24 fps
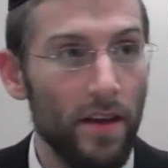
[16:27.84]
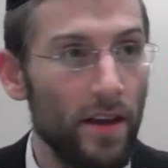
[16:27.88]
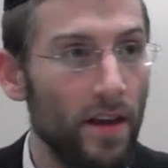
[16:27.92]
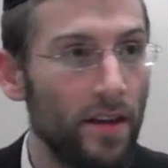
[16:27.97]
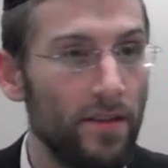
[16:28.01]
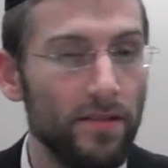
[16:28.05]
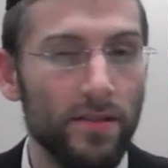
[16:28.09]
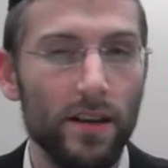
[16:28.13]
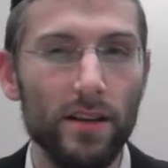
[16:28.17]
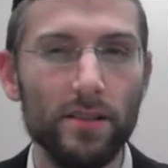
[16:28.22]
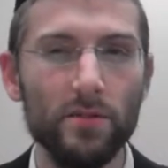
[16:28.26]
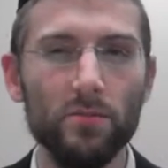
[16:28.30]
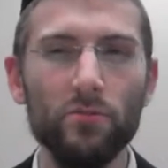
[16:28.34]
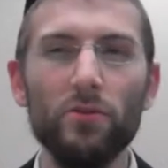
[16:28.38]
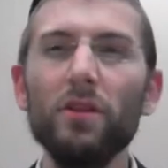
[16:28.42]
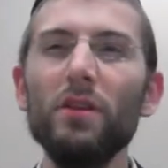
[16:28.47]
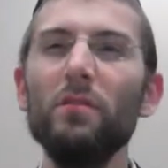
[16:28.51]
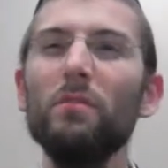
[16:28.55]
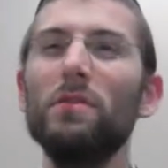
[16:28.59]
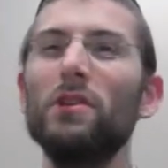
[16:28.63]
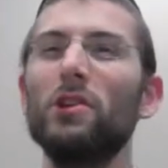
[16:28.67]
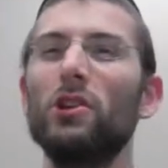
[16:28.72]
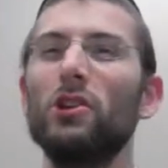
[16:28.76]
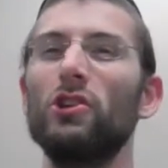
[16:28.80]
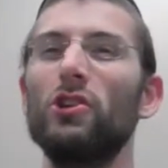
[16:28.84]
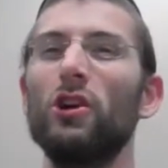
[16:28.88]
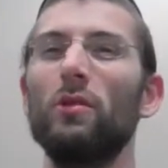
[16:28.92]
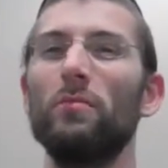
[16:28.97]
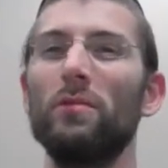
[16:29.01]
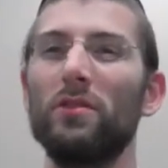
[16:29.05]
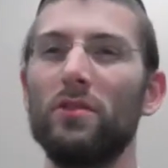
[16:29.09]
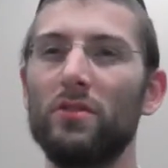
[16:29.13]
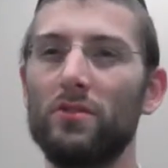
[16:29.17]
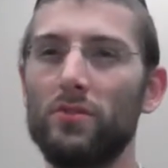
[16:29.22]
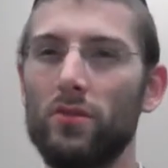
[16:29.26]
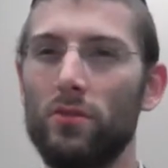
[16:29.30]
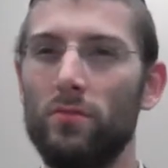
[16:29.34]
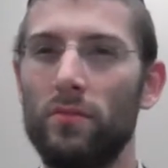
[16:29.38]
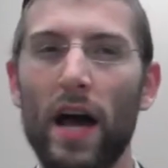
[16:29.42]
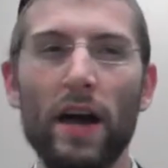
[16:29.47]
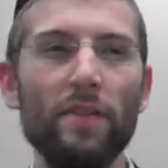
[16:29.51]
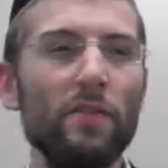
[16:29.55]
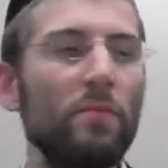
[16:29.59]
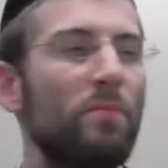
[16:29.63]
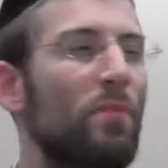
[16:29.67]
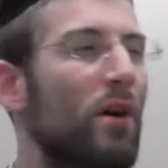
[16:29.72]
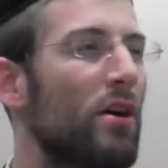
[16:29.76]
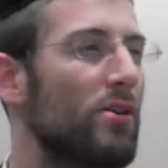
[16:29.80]
He says, "What do you mean ledomi l'suma? I
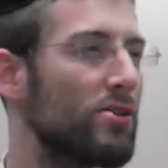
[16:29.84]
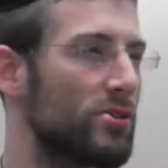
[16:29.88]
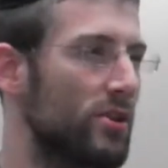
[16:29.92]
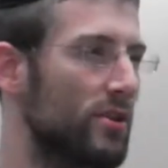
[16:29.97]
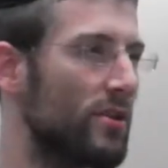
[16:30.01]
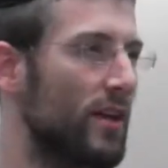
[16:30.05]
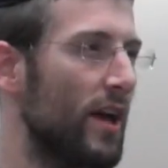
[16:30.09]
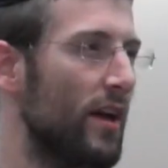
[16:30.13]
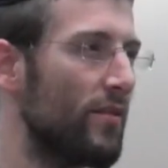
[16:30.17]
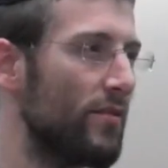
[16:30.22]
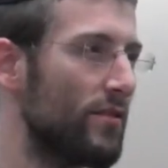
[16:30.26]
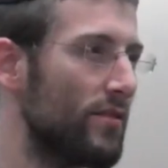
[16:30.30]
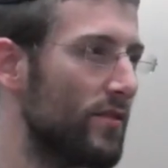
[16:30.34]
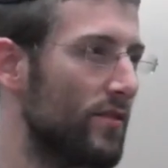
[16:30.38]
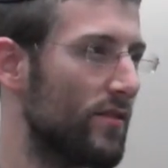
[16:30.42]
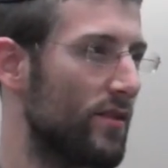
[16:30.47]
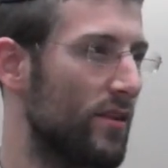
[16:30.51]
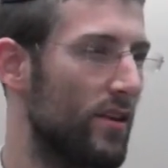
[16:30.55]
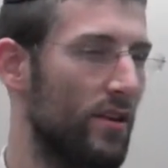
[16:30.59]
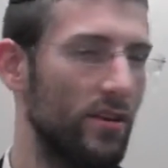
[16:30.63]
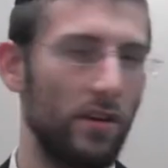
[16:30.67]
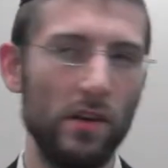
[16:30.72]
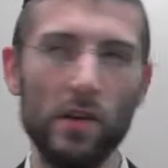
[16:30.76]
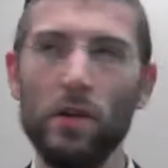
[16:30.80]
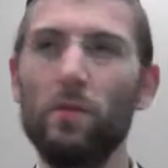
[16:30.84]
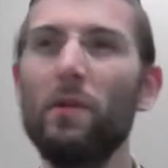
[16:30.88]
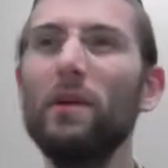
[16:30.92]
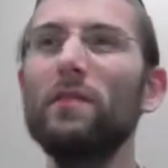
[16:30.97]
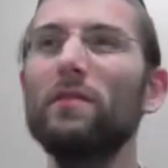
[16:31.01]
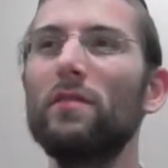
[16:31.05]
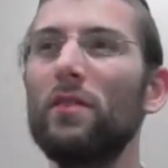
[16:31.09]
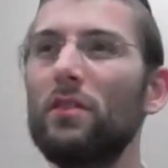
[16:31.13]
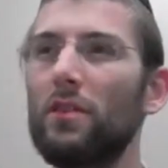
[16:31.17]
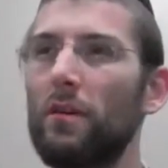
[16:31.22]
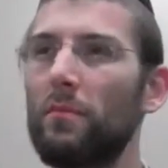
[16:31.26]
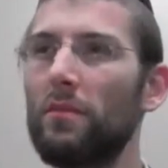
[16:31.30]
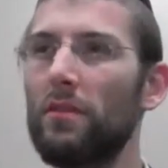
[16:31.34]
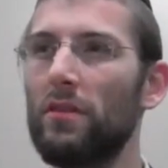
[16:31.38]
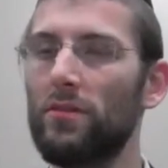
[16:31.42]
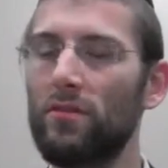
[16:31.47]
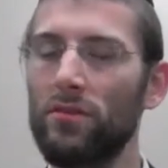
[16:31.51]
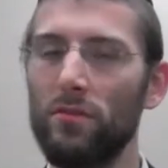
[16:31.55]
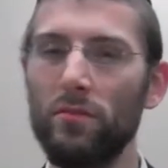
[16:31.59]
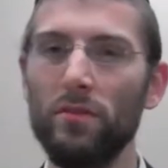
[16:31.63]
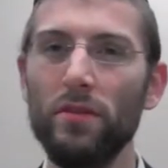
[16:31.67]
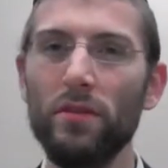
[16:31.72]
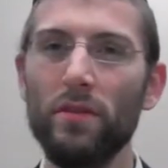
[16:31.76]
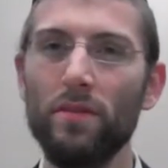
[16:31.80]
have a pashta teretz. You know why it's ledomi
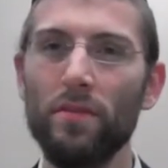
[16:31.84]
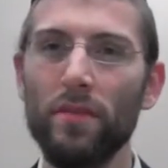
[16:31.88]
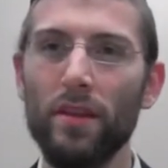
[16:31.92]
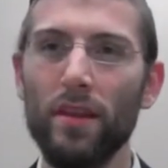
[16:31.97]
l'suma?